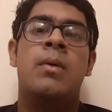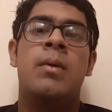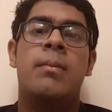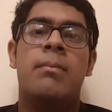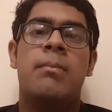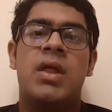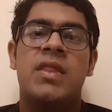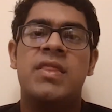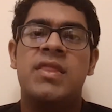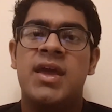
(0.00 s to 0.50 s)

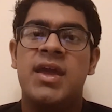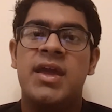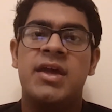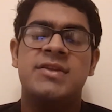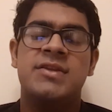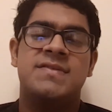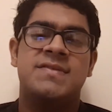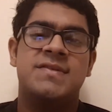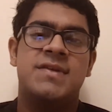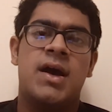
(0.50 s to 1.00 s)
but they
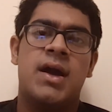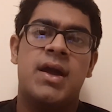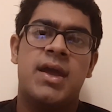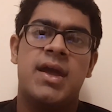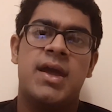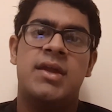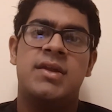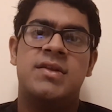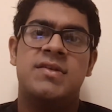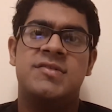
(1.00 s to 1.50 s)
get stuck
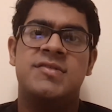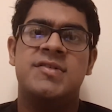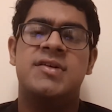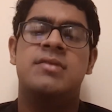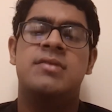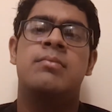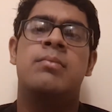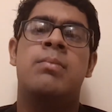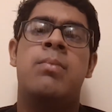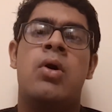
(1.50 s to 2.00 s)
at a
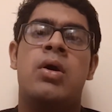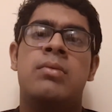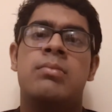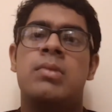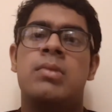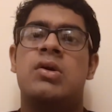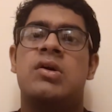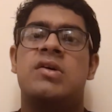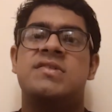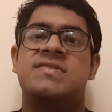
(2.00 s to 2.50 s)
certain point
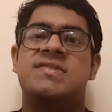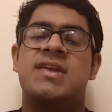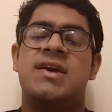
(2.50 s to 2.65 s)
because